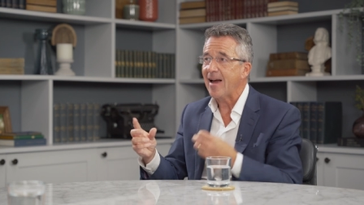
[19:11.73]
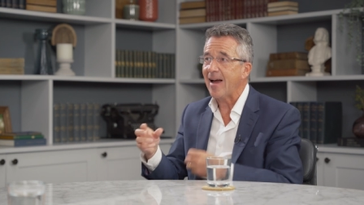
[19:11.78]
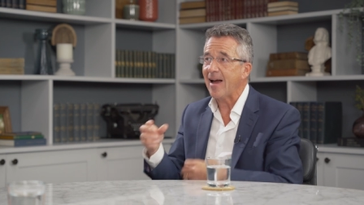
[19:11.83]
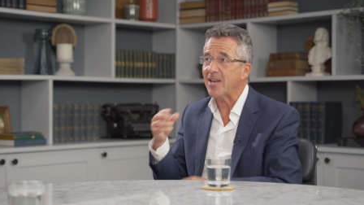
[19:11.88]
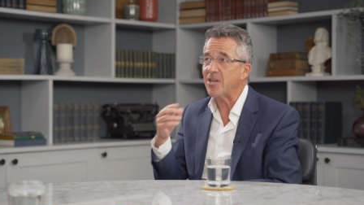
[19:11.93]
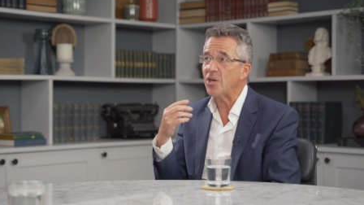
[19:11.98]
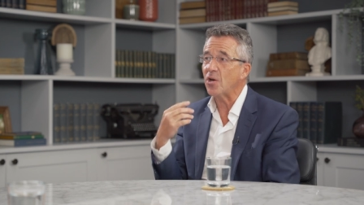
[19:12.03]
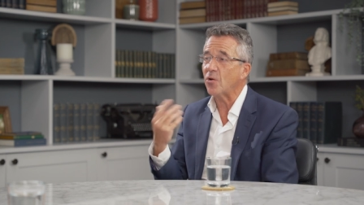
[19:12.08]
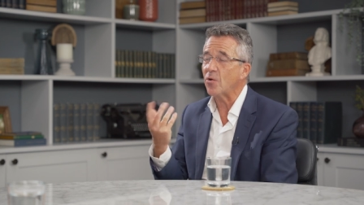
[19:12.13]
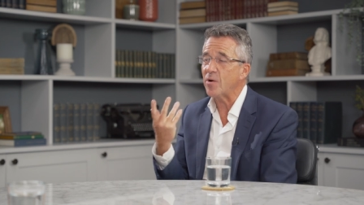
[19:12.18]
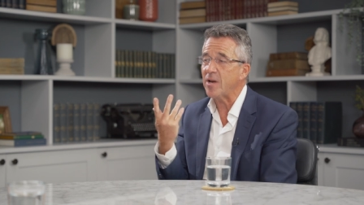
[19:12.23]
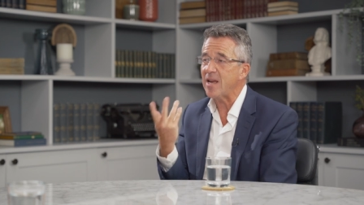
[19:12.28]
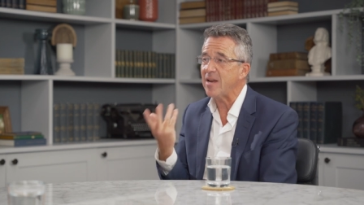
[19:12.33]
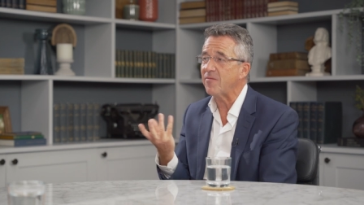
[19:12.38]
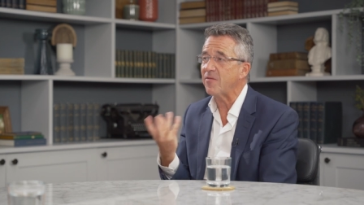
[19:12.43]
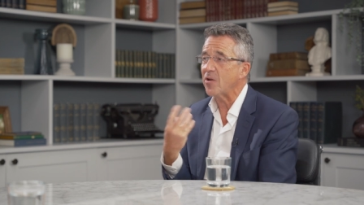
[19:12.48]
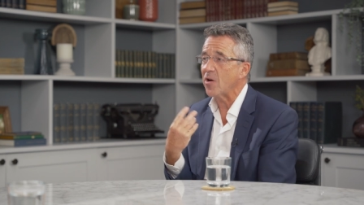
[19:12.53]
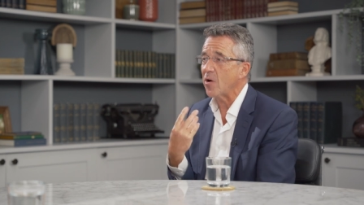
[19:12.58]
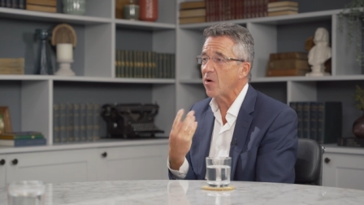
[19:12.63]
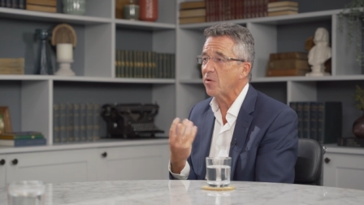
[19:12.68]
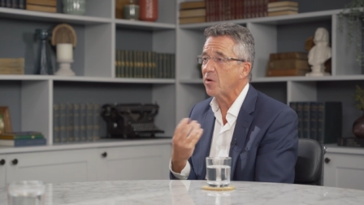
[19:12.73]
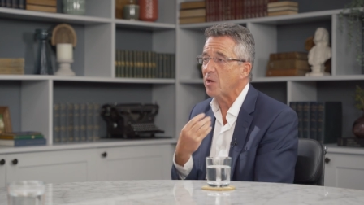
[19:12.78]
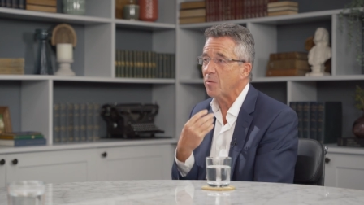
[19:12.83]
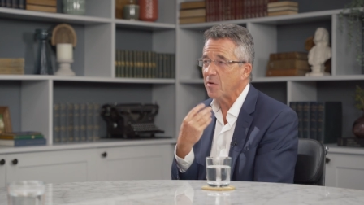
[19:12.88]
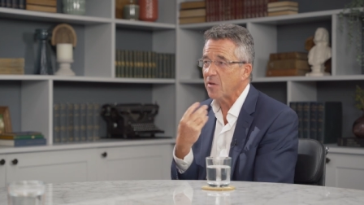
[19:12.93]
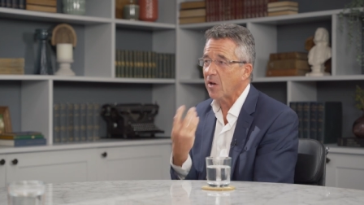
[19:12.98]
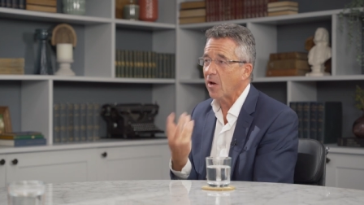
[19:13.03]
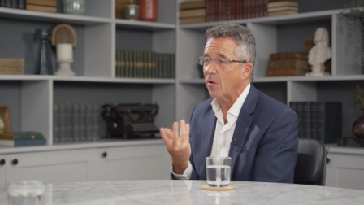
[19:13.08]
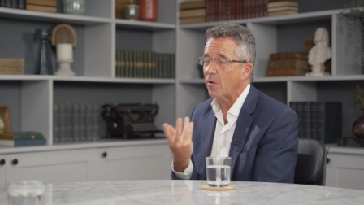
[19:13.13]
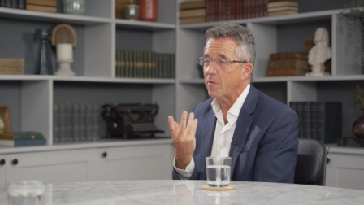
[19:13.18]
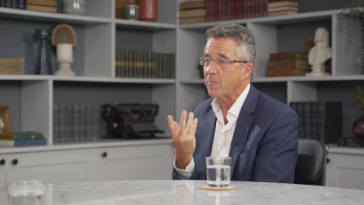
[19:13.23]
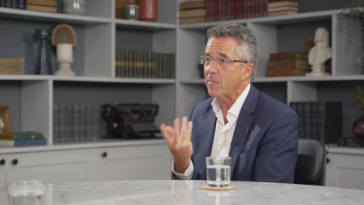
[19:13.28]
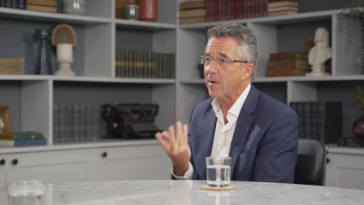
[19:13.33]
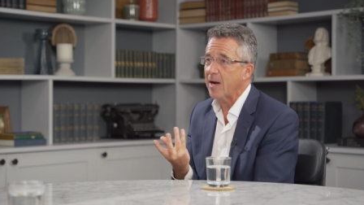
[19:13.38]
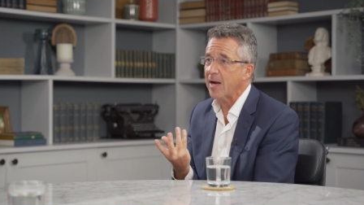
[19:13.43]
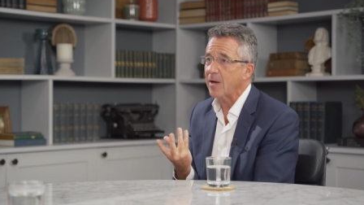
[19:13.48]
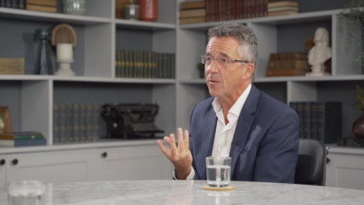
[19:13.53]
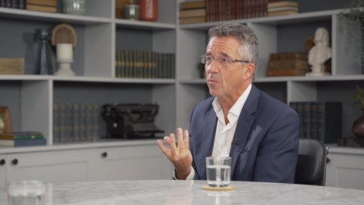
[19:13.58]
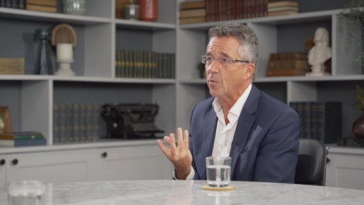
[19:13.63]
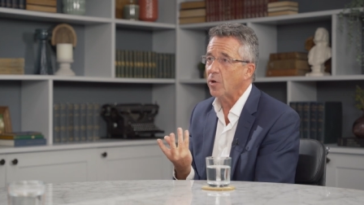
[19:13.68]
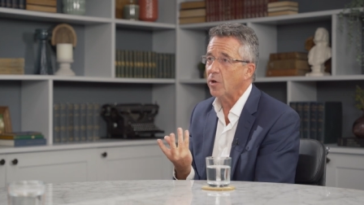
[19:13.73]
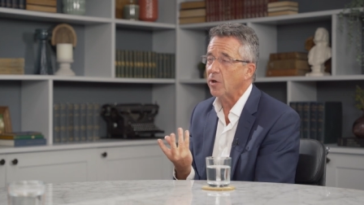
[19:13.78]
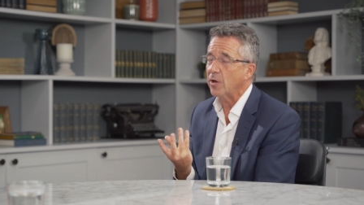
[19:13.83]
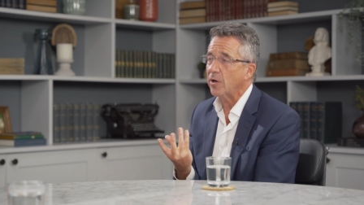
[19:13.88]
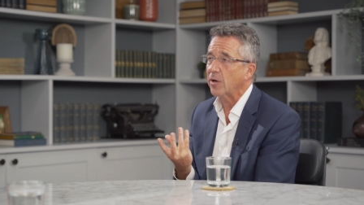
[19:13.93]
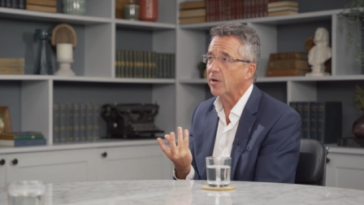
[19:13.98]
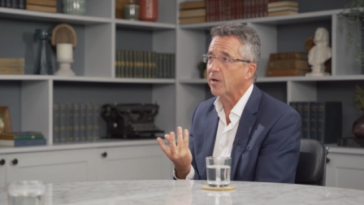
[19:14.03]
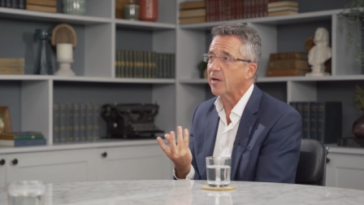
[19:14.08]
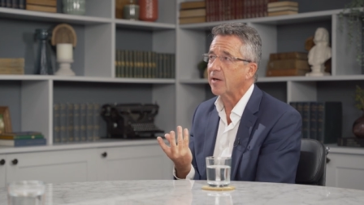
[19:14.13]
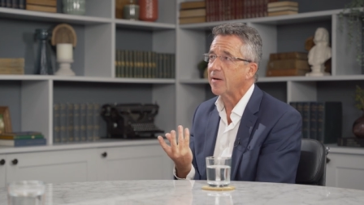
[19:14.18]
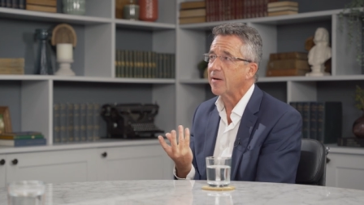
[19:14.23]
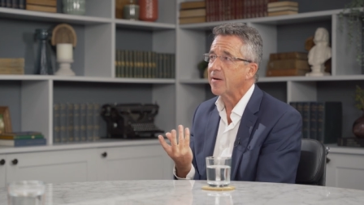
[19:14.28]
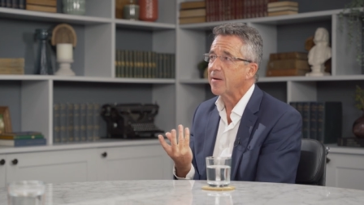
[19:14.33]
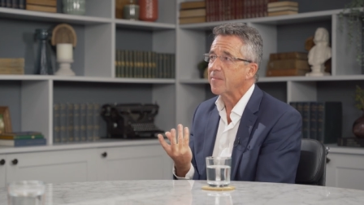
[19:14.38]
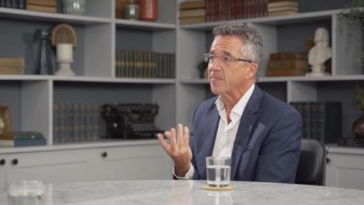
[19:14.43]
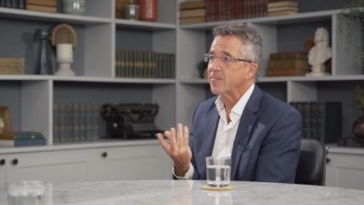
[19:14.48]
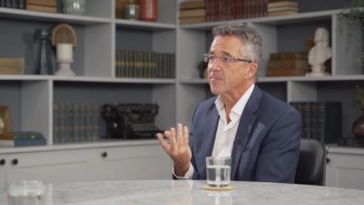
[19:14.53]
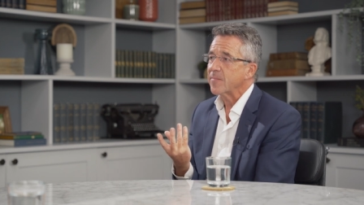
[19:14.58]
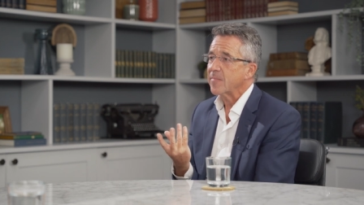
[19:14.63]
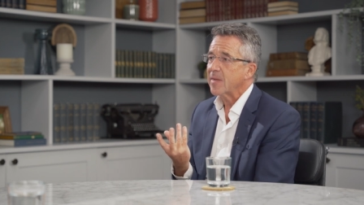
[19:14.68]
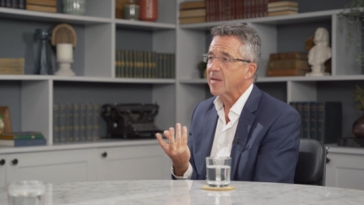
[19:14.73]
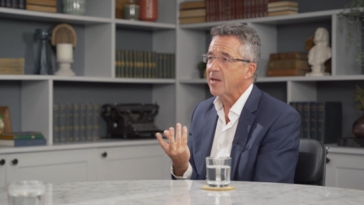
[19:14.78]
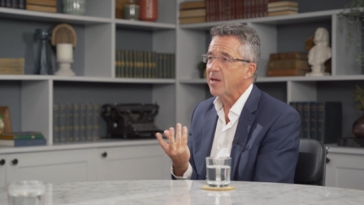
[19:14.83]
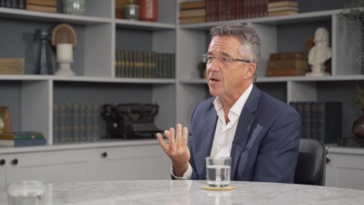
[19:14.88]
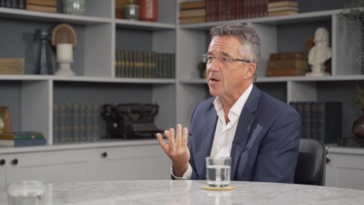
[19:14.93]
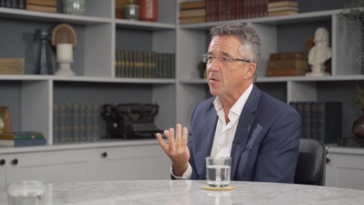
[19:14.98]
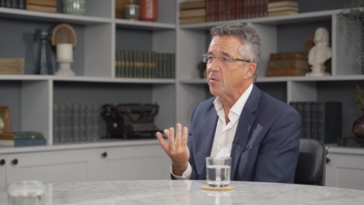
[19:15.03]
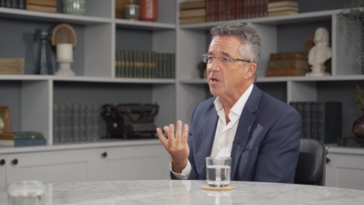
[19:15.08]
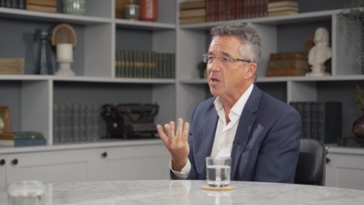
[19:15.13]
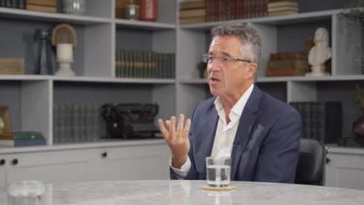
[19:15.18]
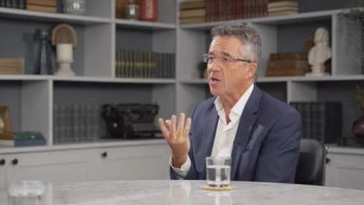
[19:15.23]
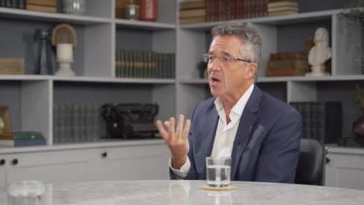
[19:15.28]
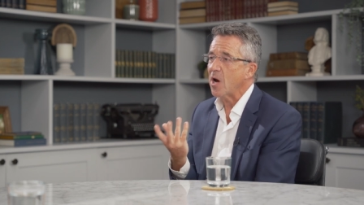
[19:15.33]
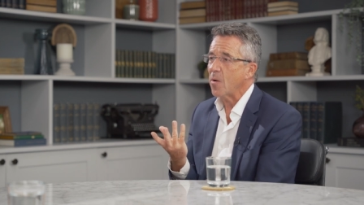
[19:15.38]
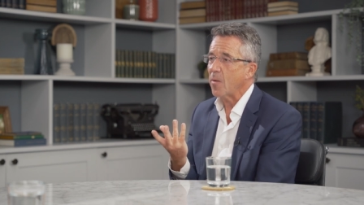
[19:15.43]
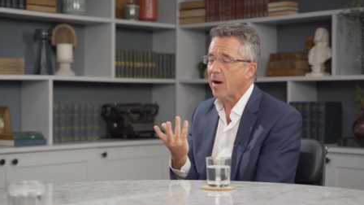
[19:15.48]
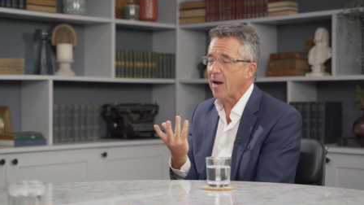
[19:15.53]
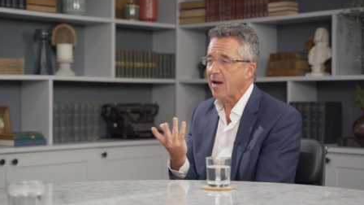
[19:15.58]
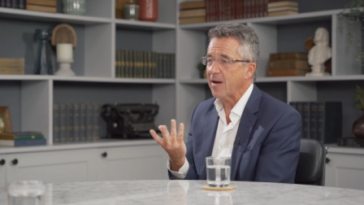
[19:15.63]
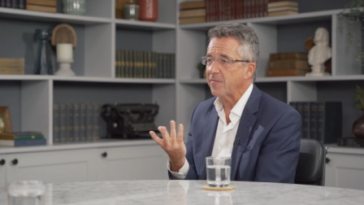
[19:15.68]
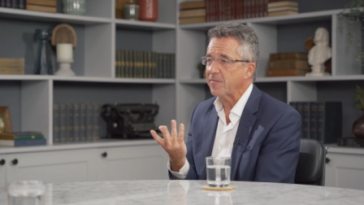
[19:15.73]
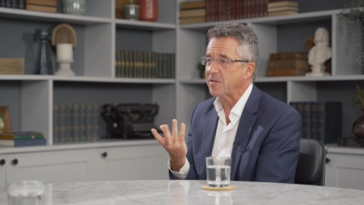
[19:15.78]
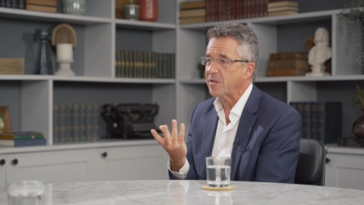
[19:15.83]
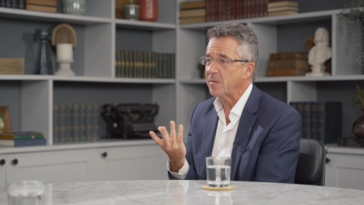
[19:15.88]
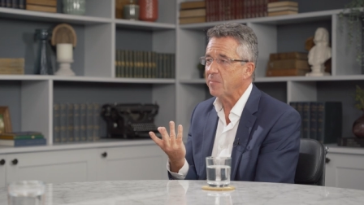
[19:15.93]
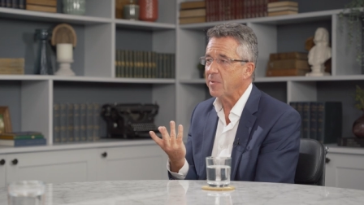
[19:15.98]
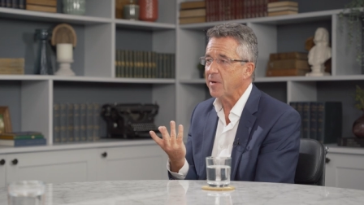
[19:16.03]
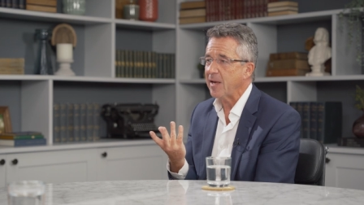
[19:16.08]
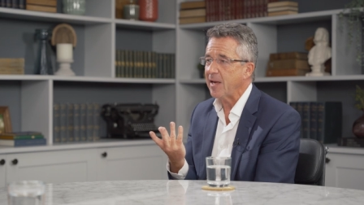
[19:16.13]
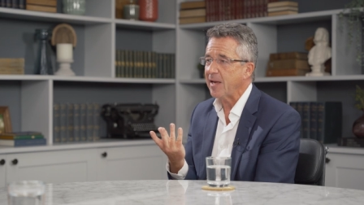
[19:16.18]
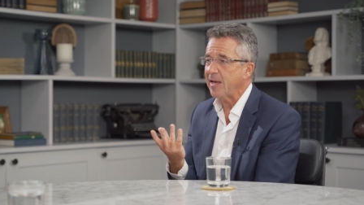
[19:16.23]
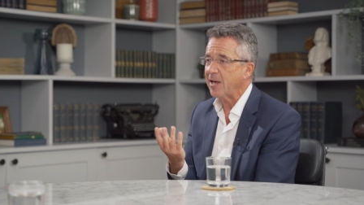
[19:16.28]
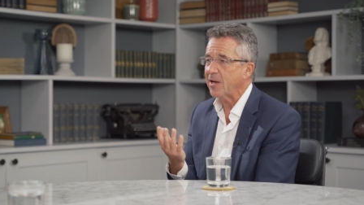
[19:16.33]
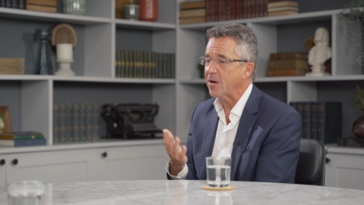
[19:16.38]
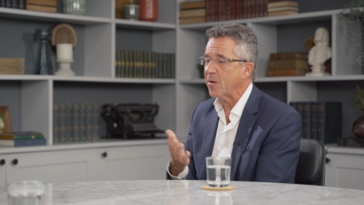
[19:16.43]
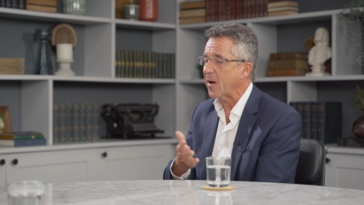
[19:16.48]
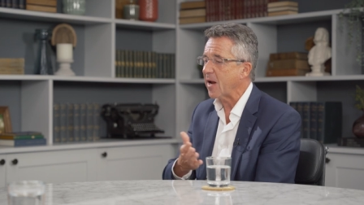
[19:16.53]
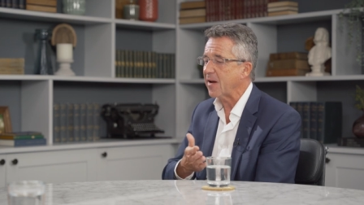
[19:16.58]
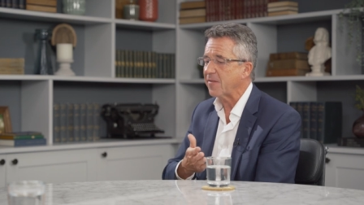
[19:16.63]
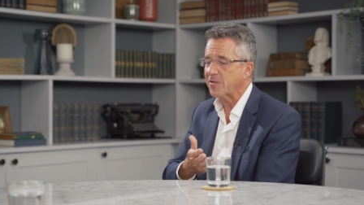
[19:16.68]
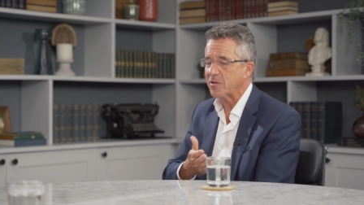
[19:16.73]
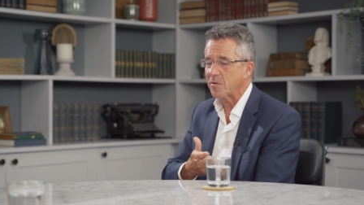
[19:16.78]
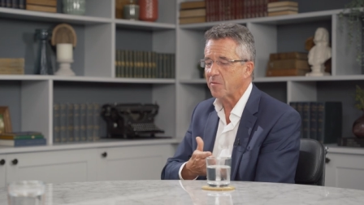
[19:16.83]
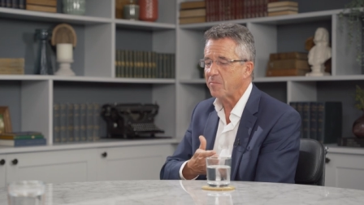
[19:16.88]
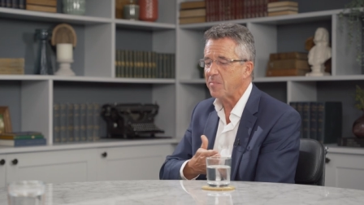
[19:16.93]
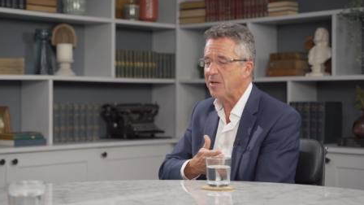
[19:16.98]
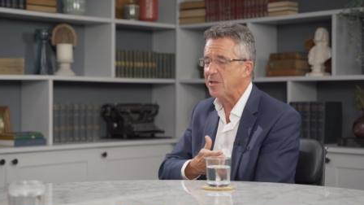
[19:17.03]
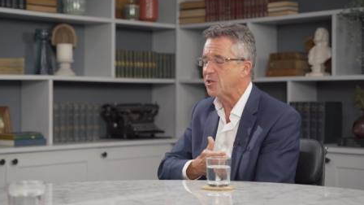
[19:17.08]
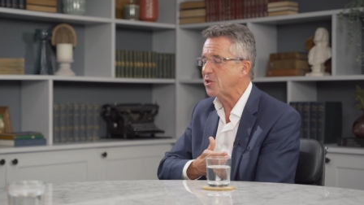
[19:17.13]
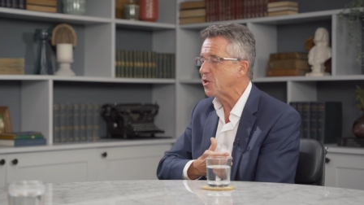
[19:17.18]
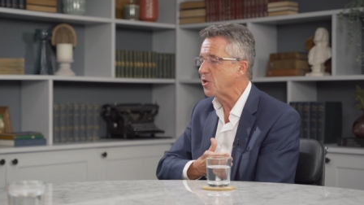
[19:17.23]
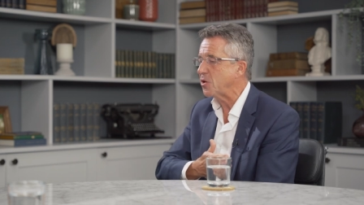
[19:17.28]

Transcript: And you could even argue with a lot of my work, you know, you don't have to be, you don't have to have been to